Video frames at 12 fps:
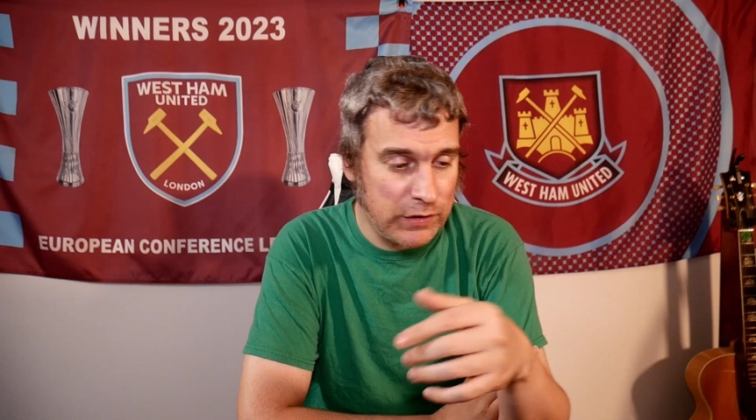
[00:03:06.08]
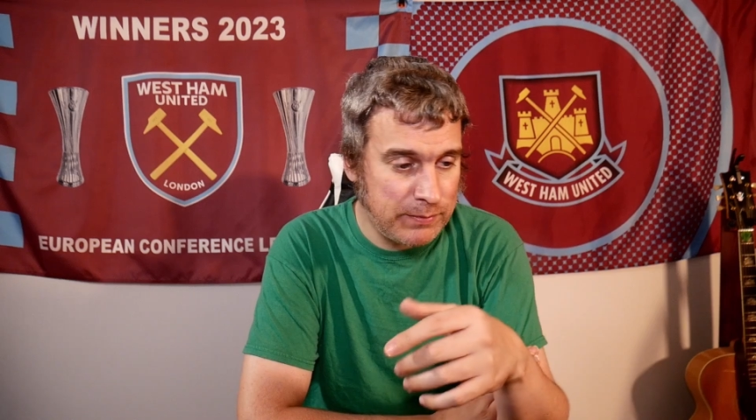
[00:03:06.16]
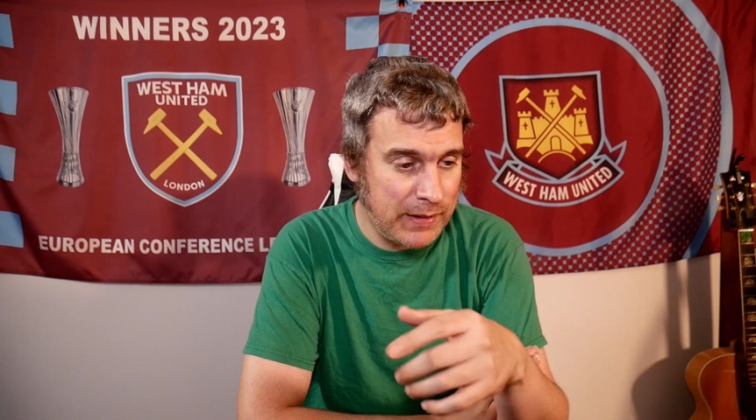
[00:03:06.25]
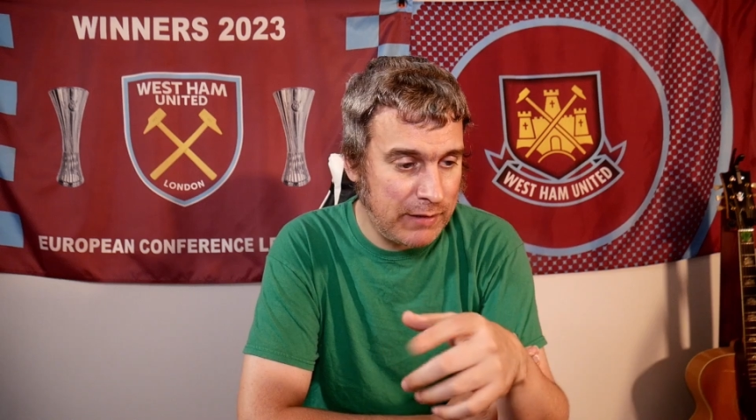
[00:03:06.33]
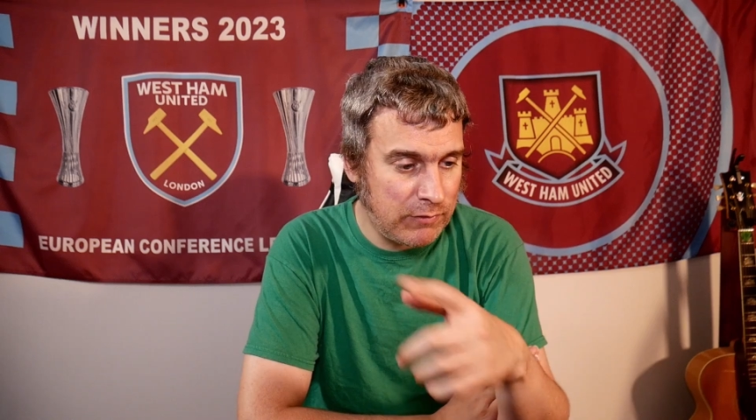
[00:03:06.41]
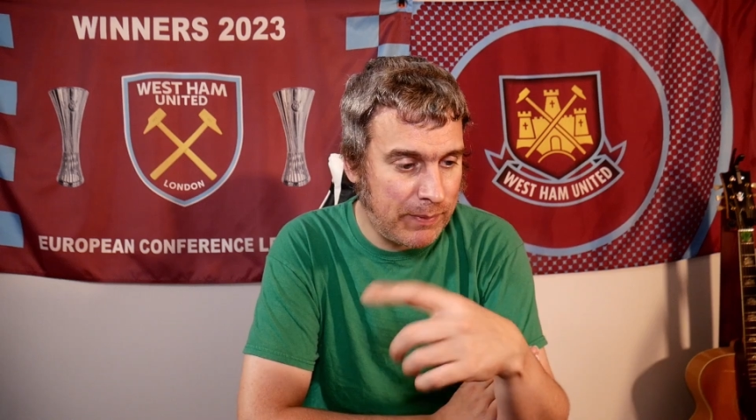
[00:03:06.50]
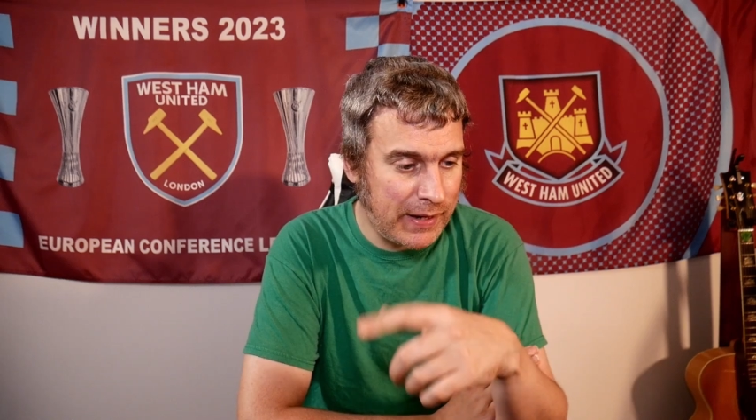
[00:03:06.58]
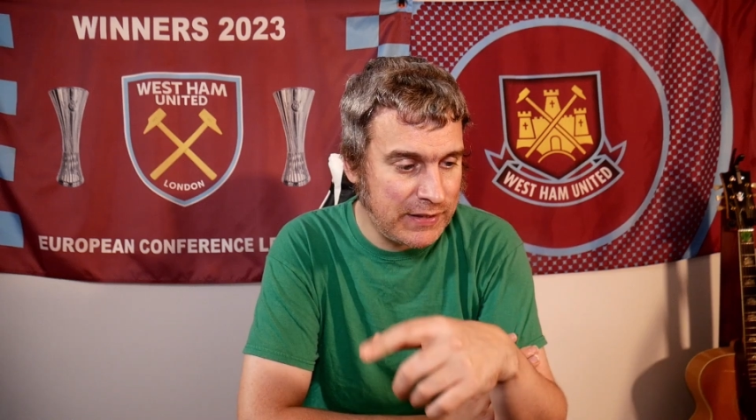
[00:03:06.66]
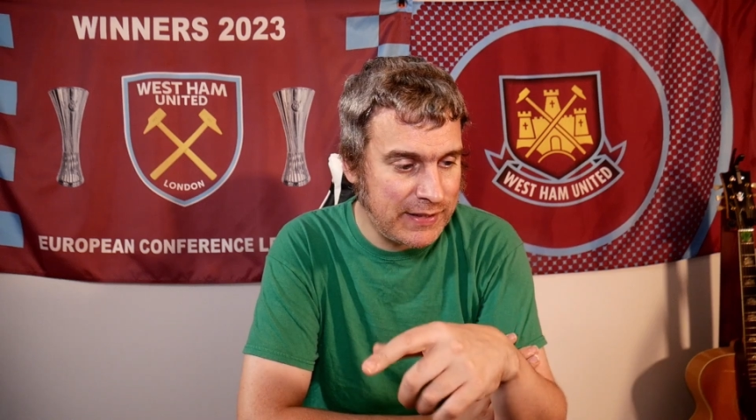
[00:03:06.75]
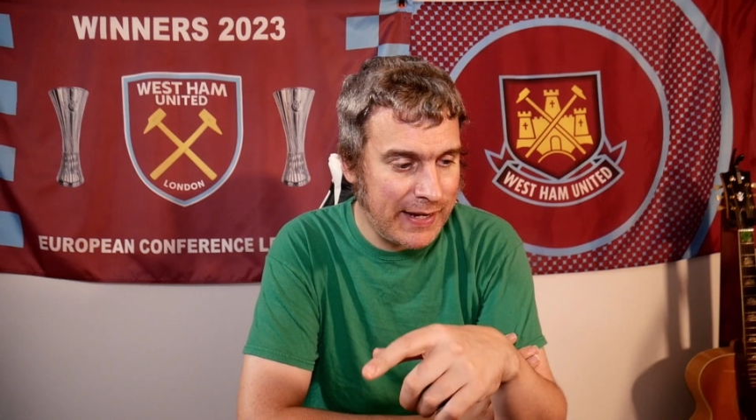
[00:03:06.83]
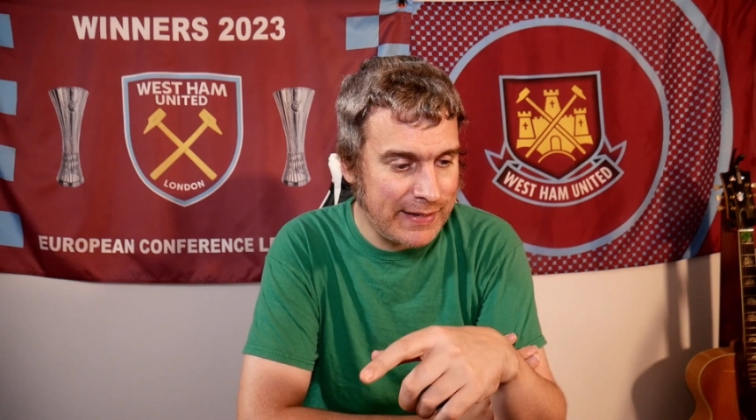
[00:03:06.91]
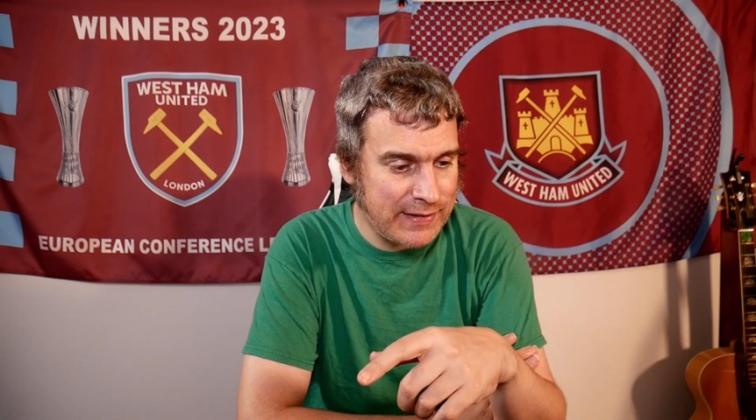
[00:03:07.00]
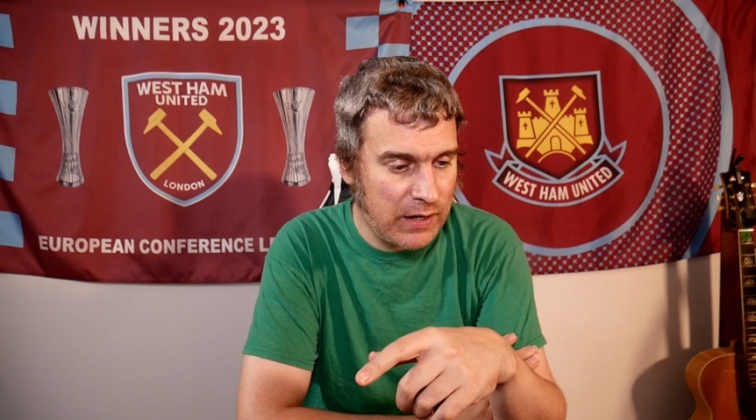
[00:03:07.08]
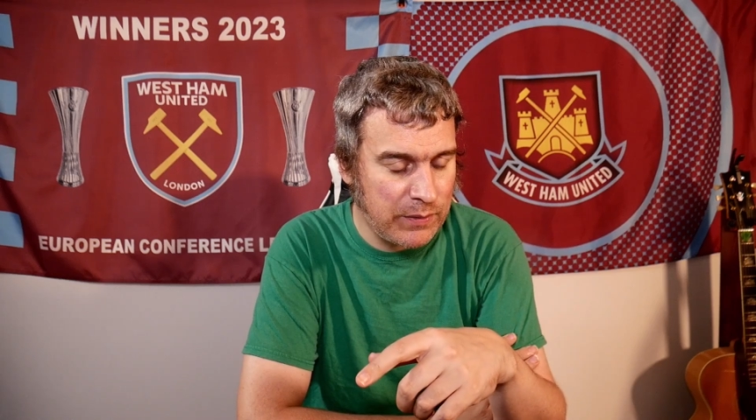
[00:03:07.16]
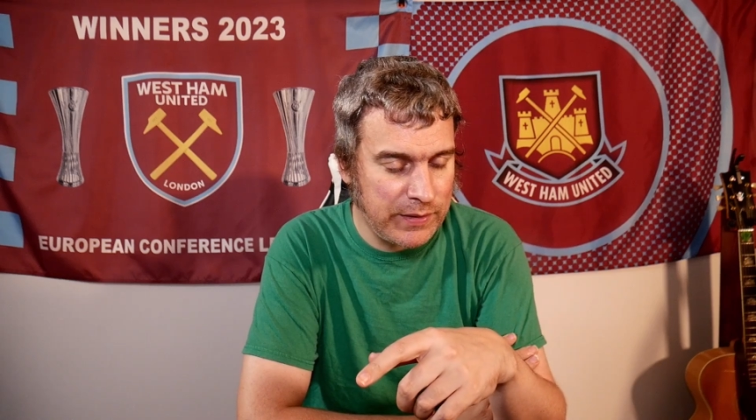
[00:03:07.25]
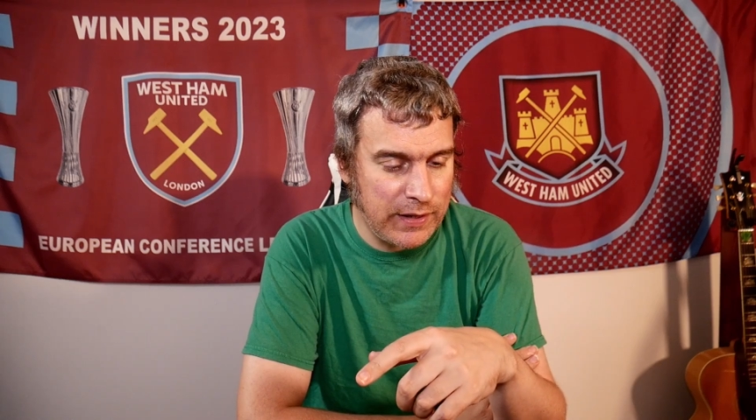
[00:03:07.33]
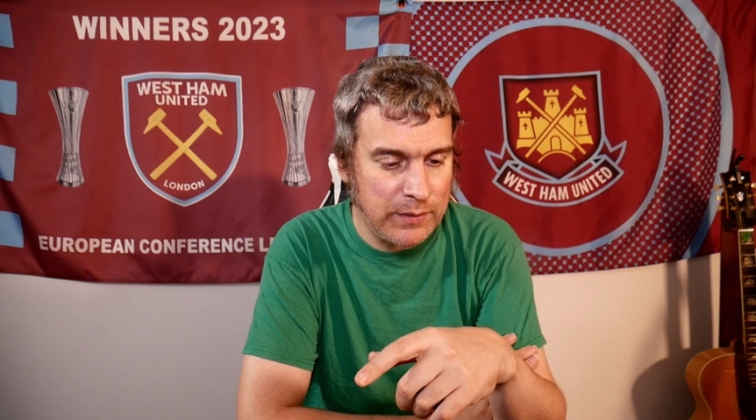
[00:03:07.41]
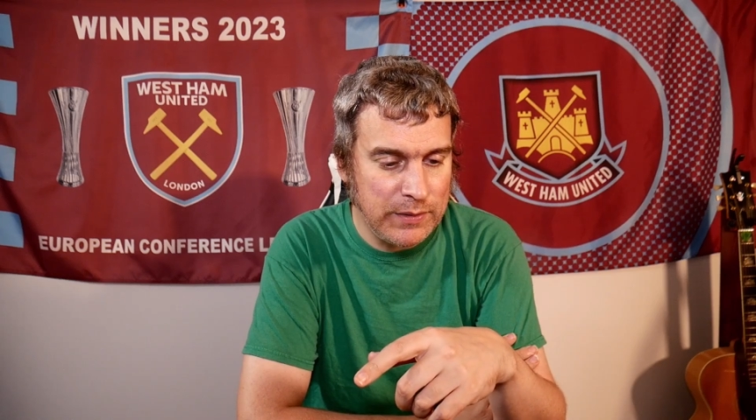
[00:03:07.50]
minute, replacing
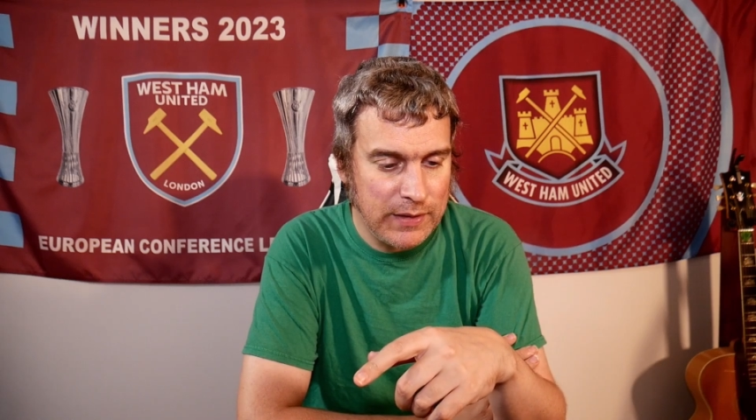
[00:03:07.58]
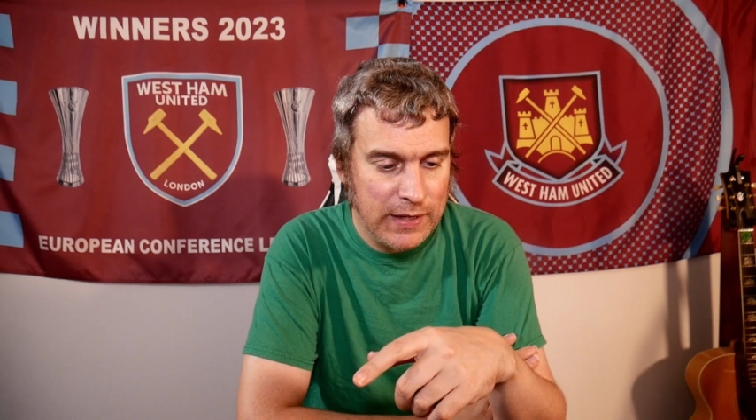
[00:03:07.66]
Antonio.